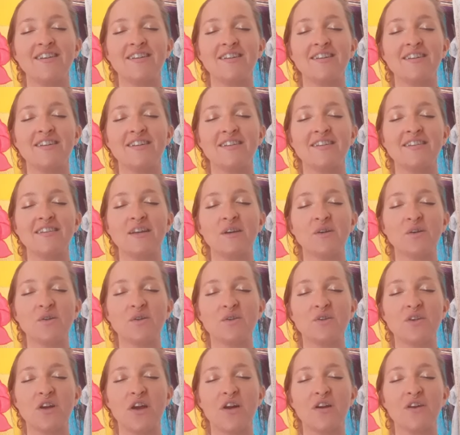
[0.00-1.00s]
Second
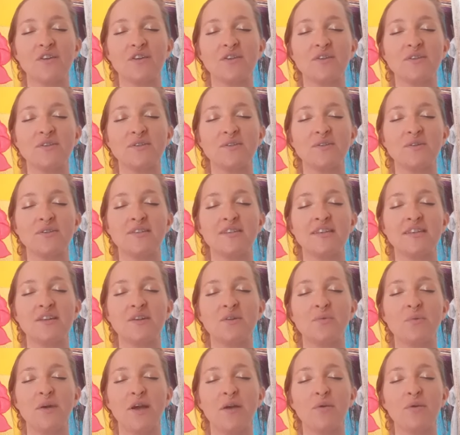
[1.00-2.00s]
chakra
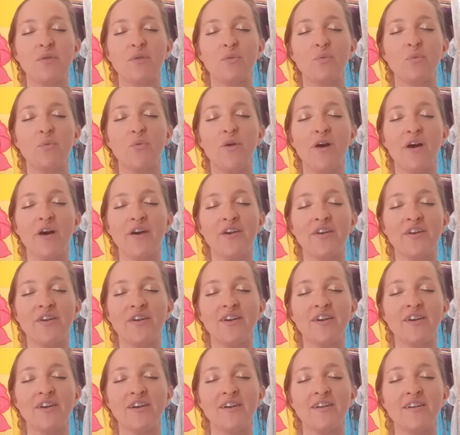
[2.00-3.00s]
associated right with
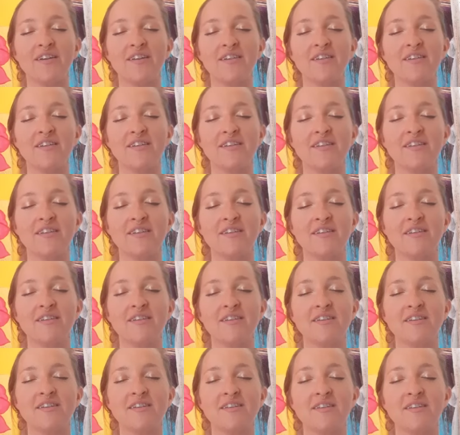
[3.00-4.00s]
water
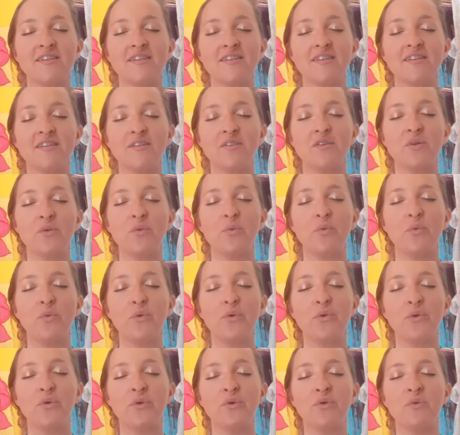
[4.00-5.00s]
the
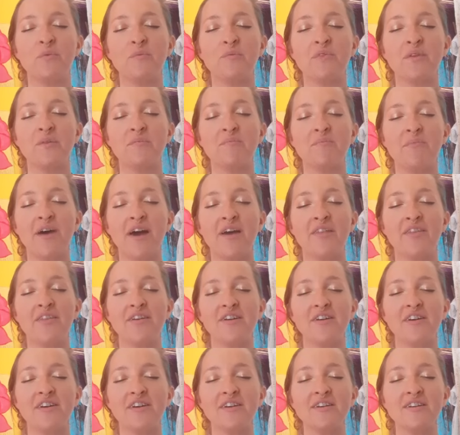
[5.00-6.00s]
womb, the
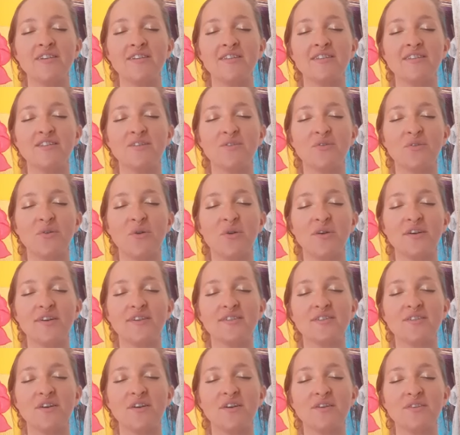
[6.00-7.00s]
mother, so of
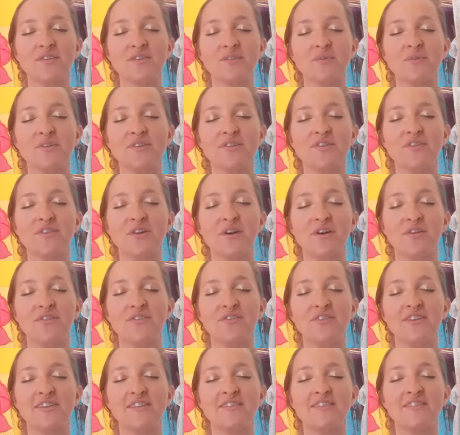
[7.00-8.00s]
course also with
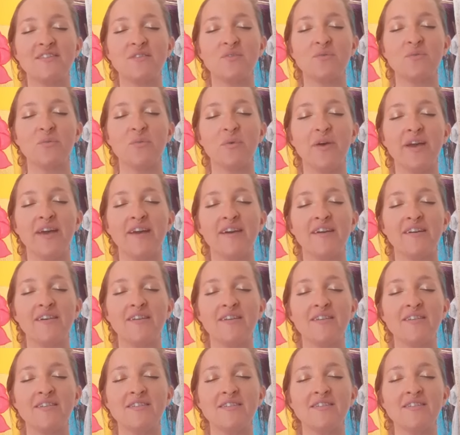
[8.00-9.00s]
dolphins and
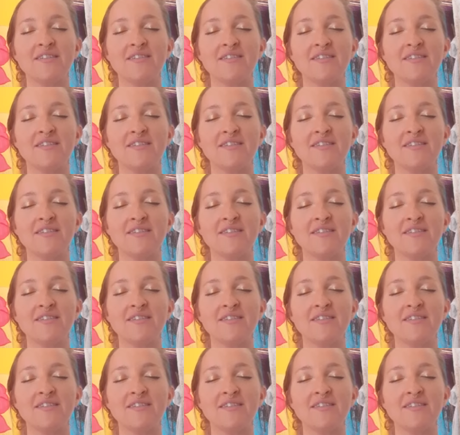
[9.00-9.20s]
whales.